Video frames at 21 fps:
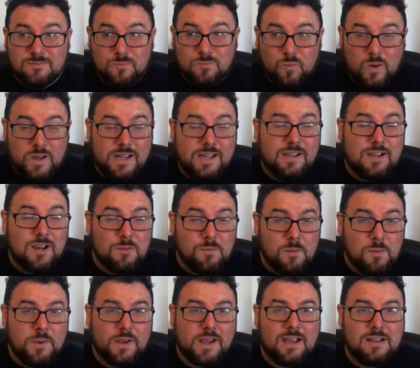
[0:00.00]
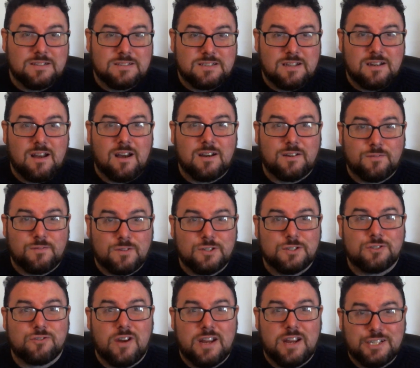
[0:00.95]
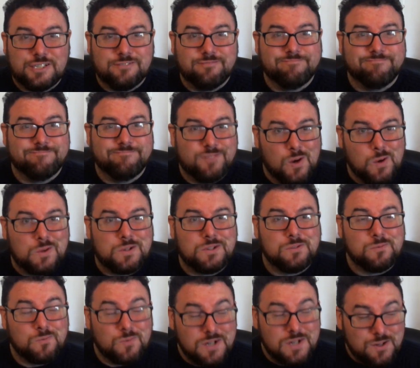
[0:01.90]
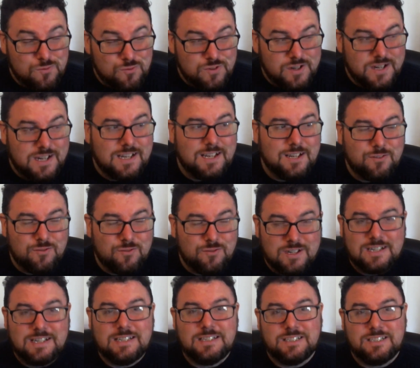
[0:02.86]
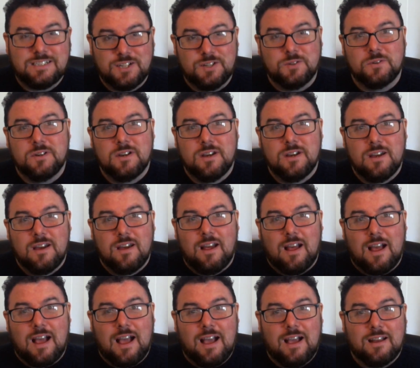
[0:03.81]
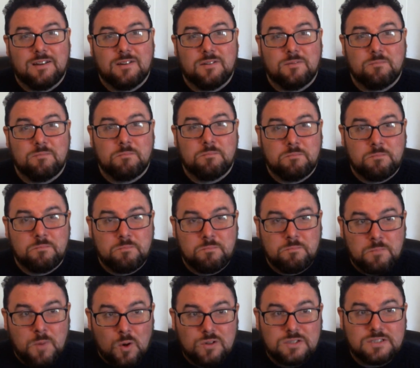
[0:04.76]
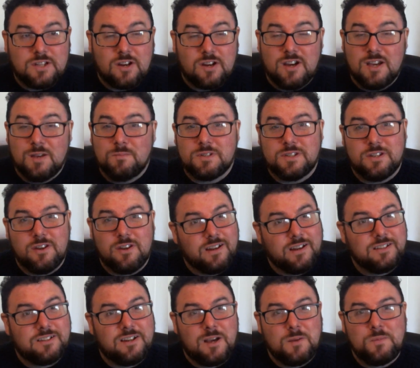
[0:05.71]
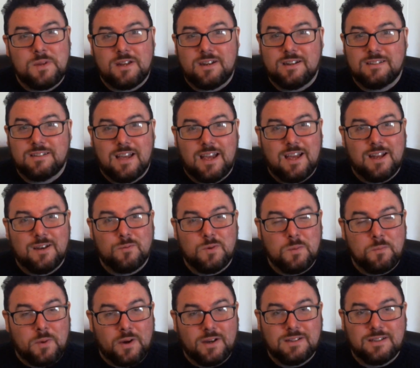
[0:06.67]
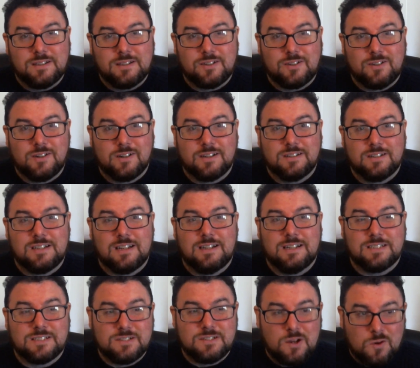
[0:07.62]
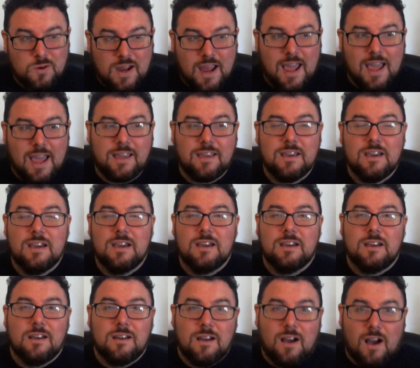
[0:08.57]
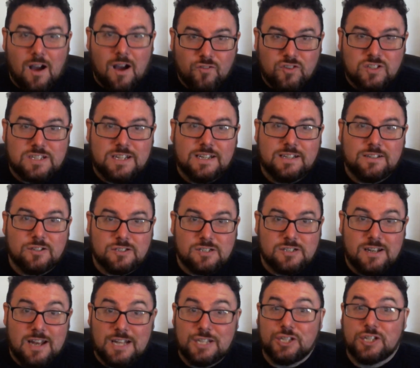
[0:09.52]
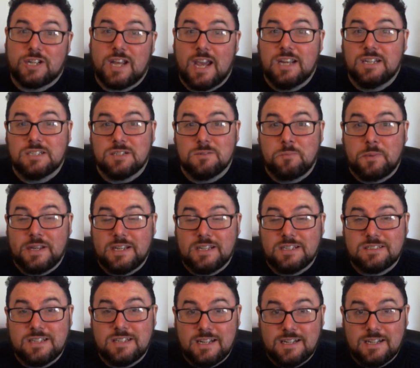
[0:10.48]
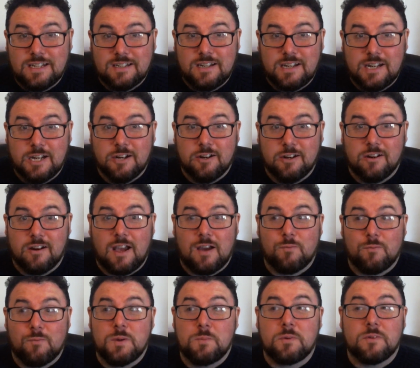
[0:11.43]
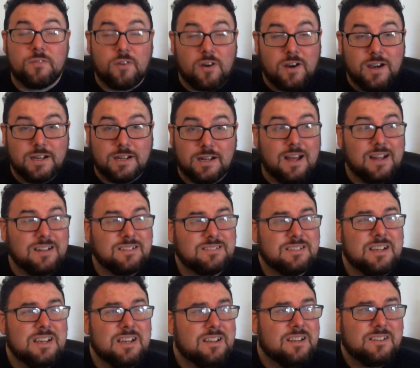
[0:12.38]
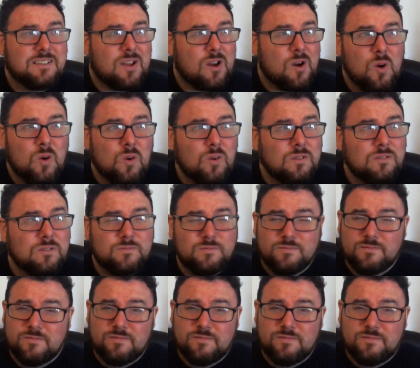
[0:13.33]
we come up against a lot of frustration, folks. We really, really do. And most times, 9 times out of 10, we bite the tongue and say, listen, okay, obviously there's an education piece needed here, and we provide it. And the whole